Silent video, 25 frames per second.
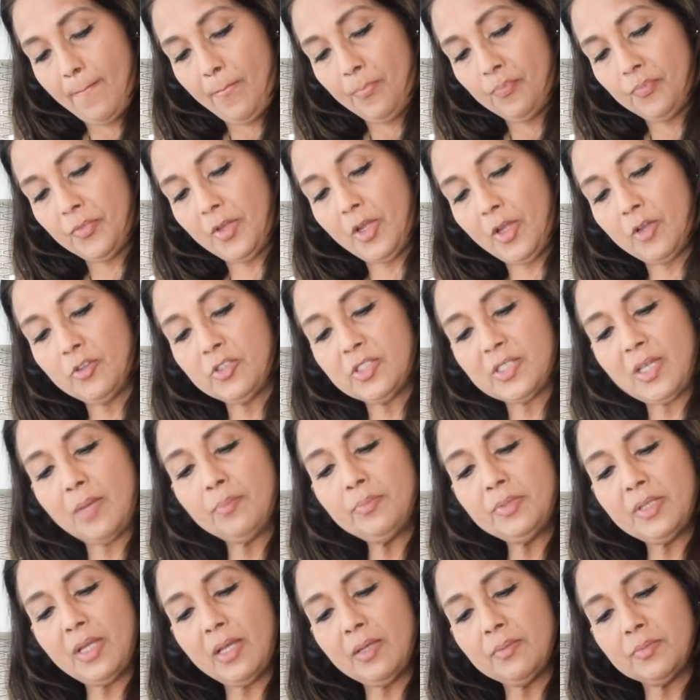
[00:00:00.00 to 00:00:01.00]
Now
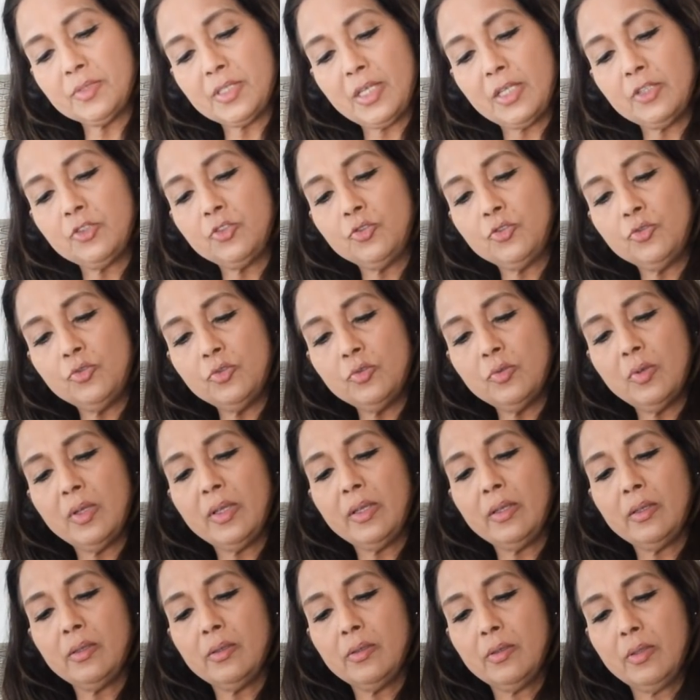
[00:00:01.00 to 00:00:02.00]
sometimes I do
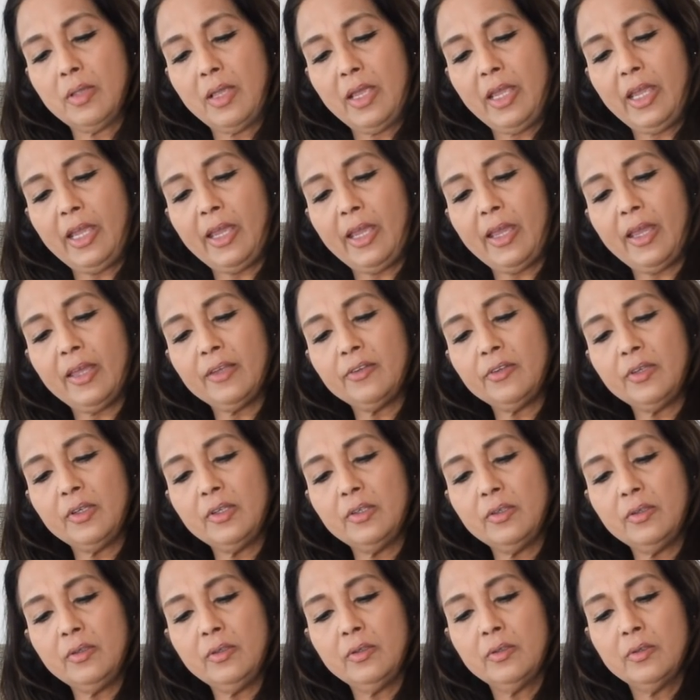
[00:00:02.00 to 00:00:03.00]
add
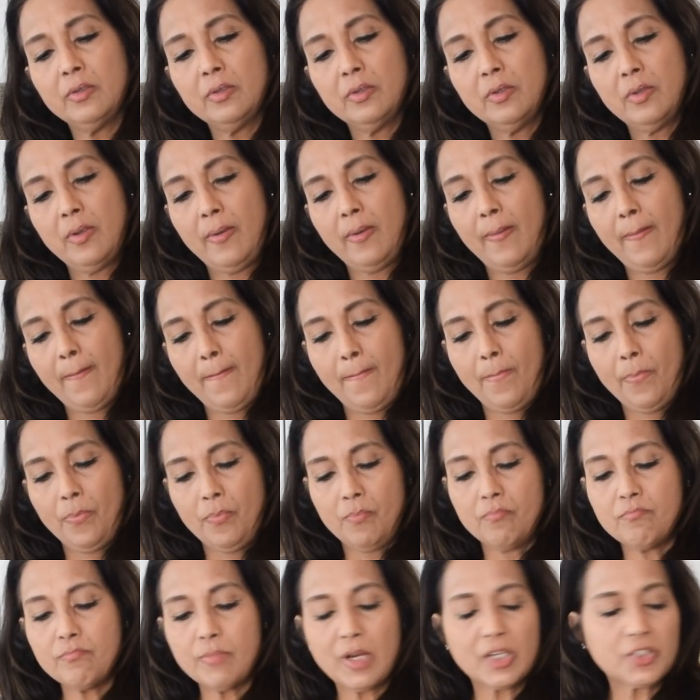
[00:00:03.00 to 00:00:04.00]
in
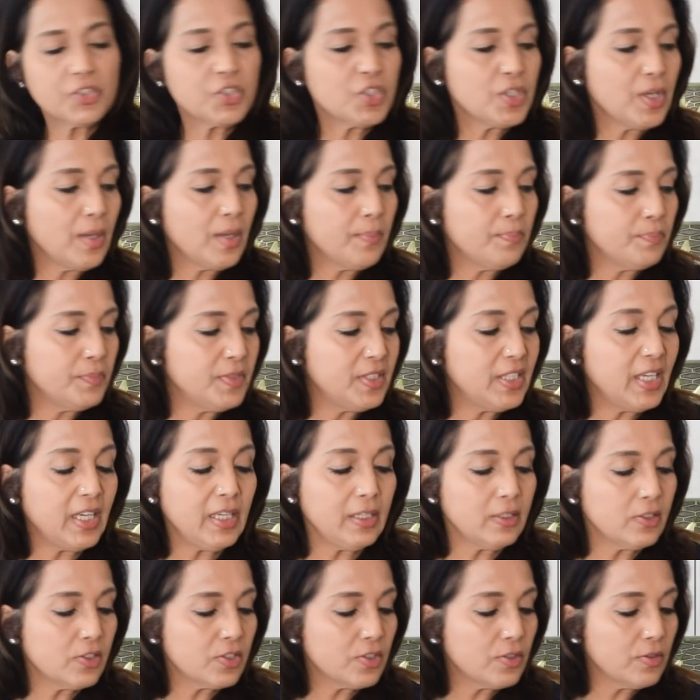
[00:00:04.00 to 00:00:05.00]
mushed up
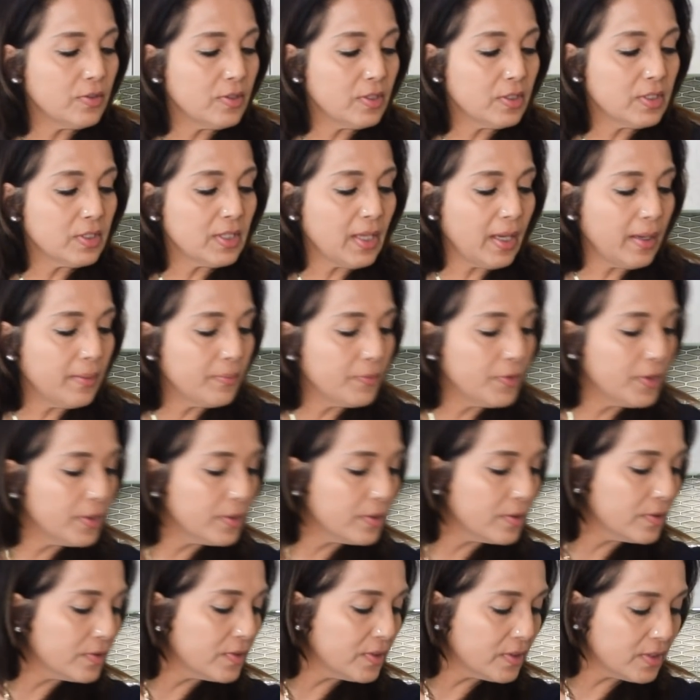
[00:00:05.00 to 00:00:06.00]
dates to the tamarind
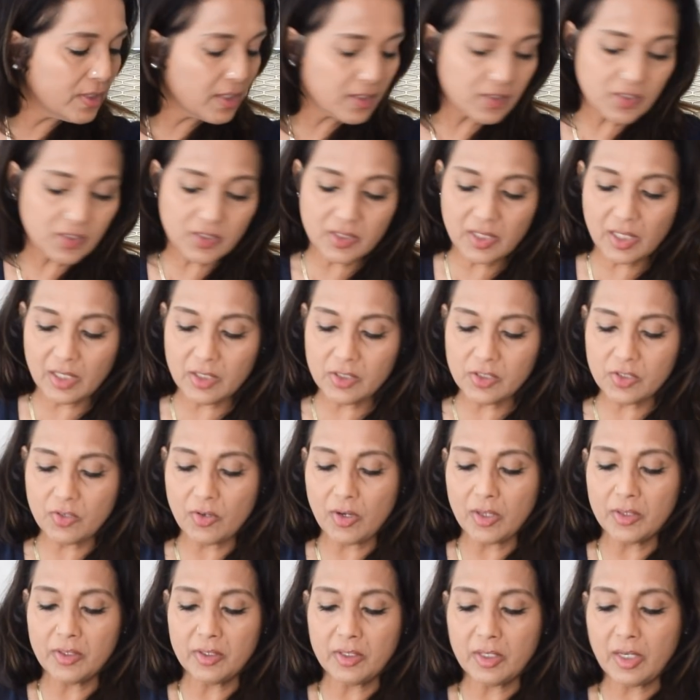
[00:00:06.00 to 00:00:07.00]
because it does taste
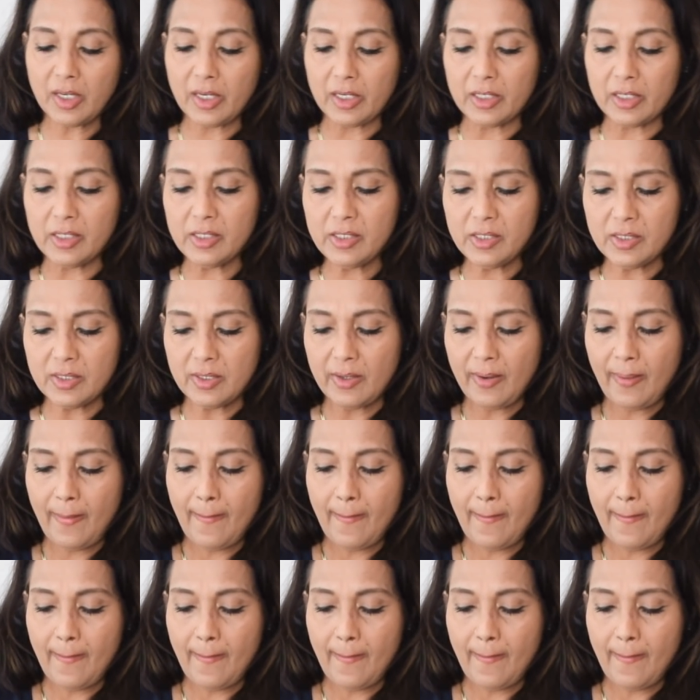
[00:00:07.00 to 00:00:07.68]
rather nice.